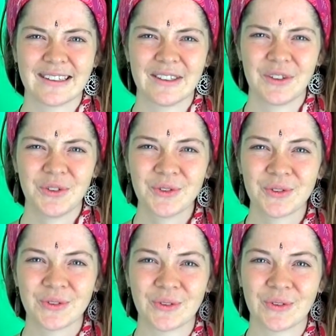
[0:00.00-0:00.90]

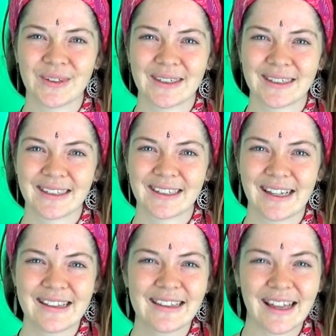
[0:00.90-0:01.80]
Ooh,
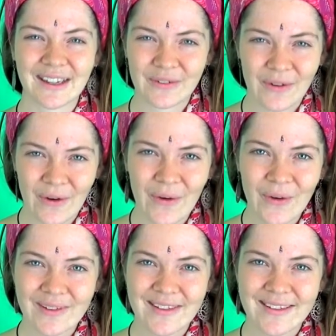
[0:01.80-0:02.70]
isn't that
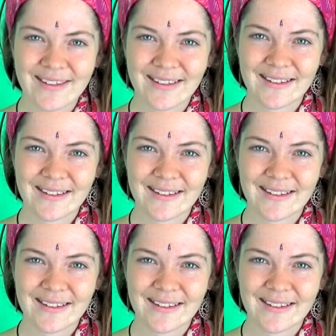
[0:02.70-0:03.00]
gross?